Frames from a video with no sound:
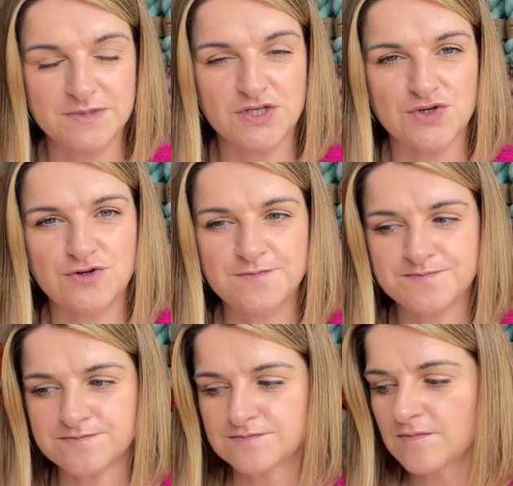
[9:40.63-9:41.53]
So
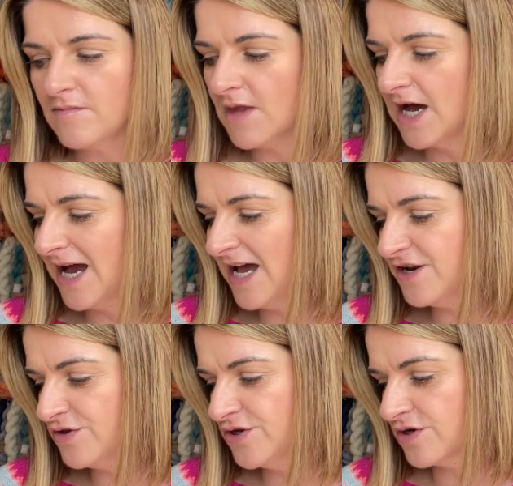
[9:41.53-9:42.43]
I had
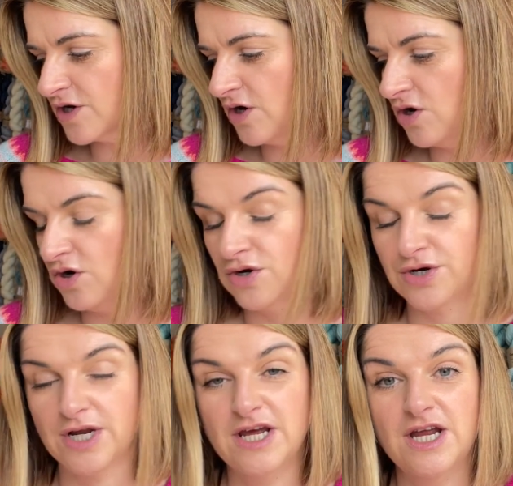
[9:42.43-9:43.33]
a look on